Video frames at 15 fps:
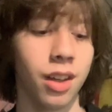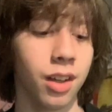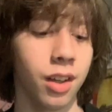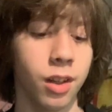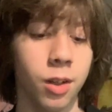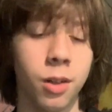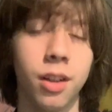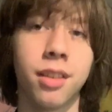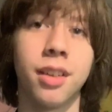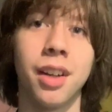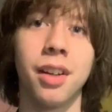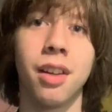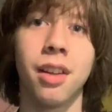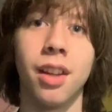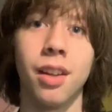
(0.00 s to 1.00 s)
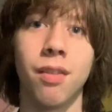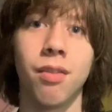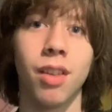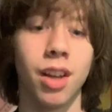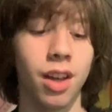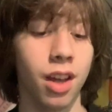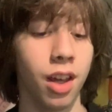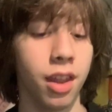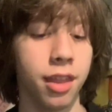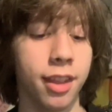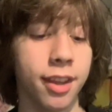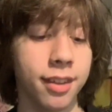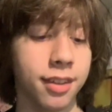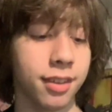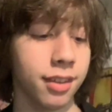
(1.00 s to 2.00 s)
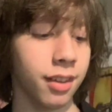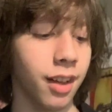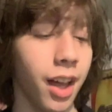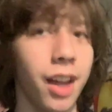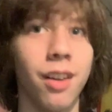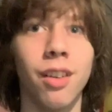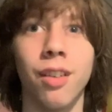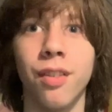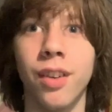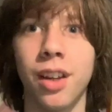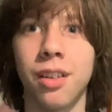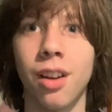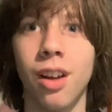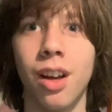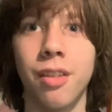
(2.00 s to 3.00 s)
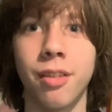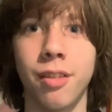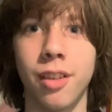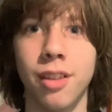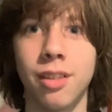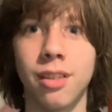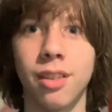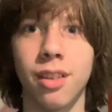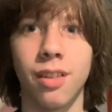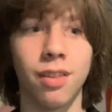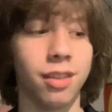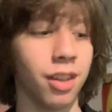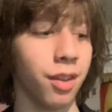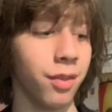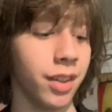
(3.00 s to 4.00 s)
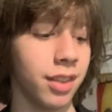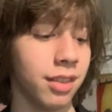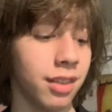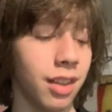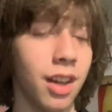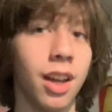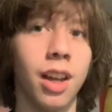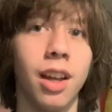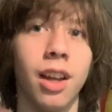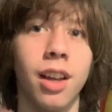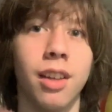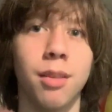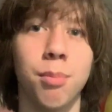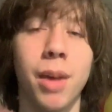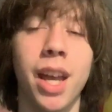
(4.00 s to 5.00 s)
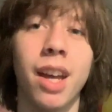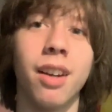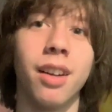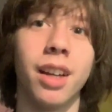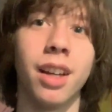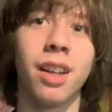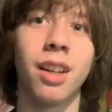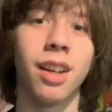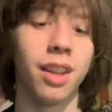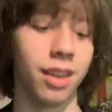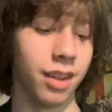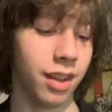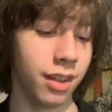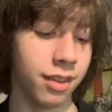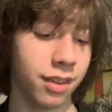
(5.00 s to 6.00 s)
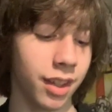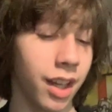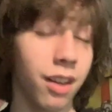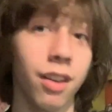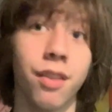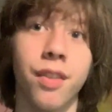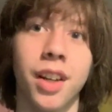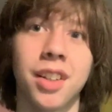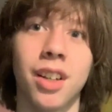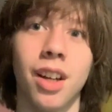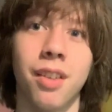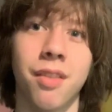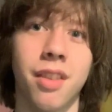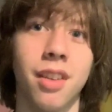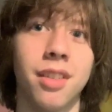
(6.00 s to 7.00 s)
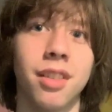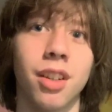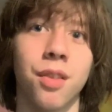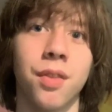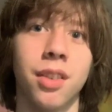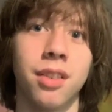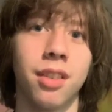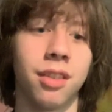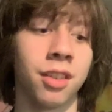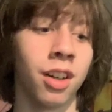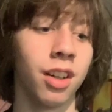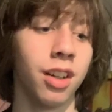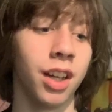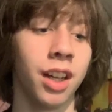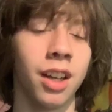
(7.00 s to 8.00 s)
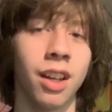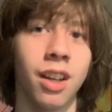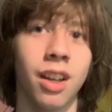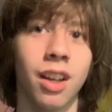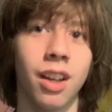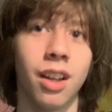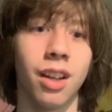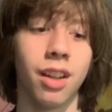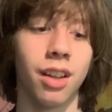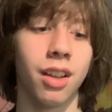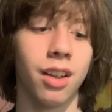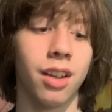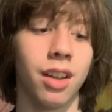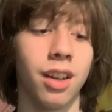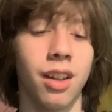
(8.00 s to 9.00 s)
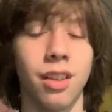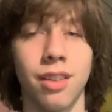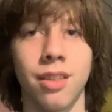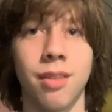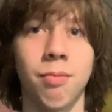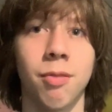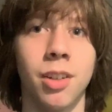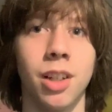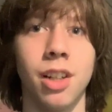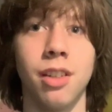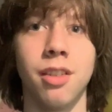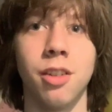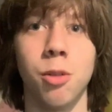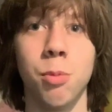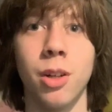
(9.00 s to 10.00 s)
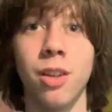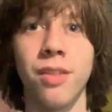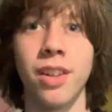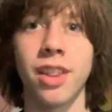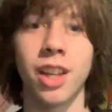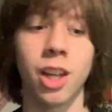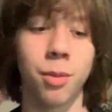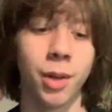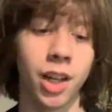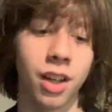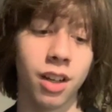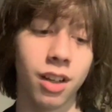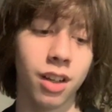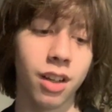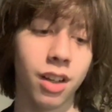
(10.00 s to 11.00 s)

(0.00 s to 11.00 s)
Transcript: Who decided that this light reflecting off of this surface is manly, and this light reflecting off of this surface is girly? It is really stupid if you think about it.